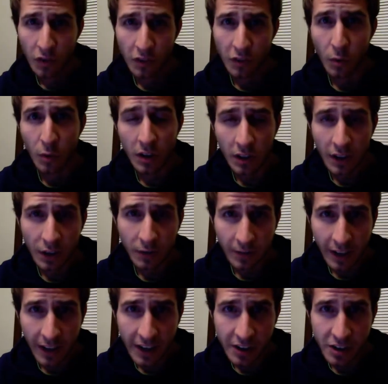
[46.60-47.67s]
So a
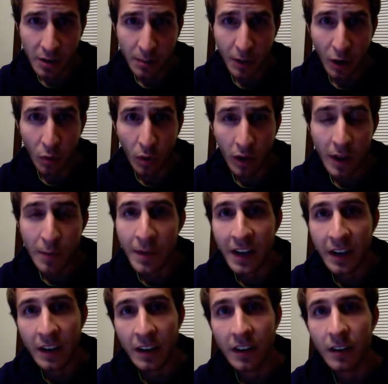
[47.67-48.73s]
clarification about what I
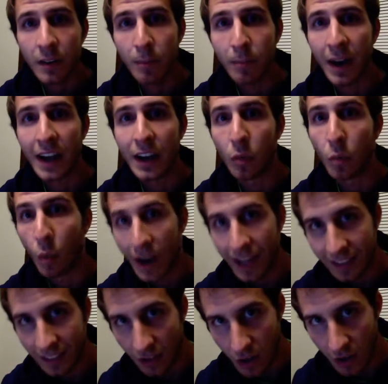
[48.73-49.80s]
mean by
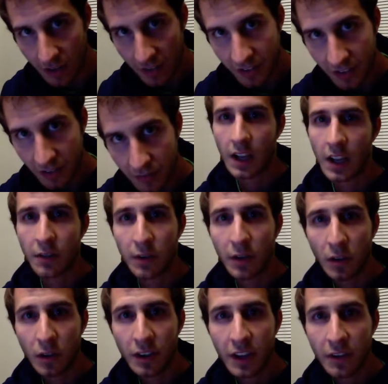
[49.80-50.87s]
weight loss. If
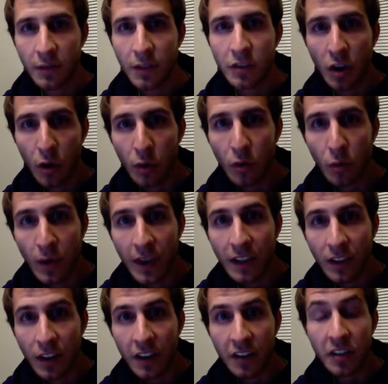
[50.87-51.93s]
you're looking for total weight
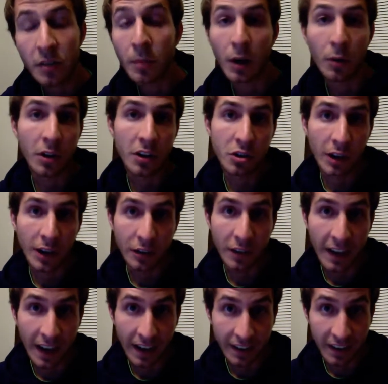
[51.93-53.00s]
loss, you might want to try out
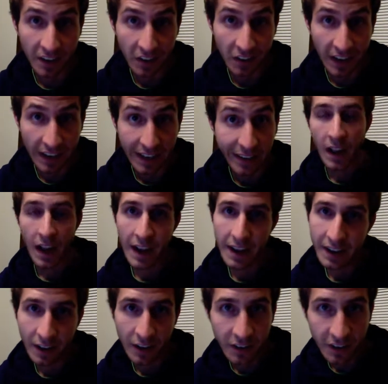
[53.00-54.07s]
the Atkins diet. I
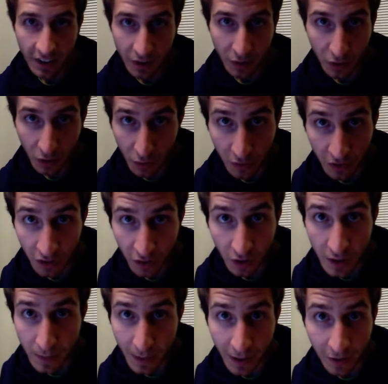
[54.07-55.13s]
guarantee you'll lose
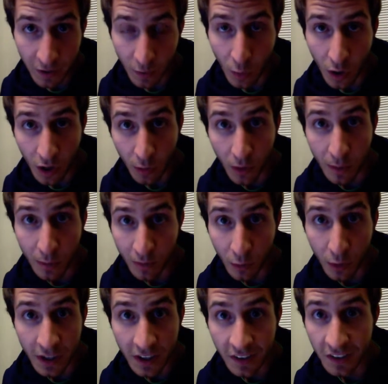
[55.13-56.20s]
30 pounds of water weight
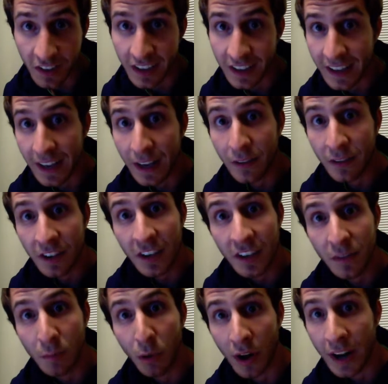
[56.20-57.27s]
before you can say
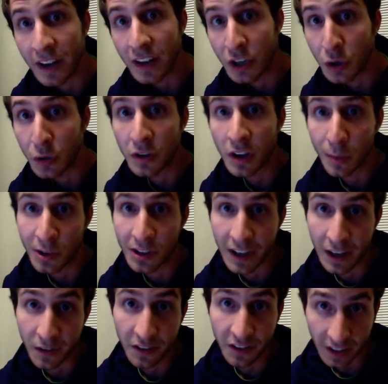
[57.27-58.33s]
KFC's brand new Double Down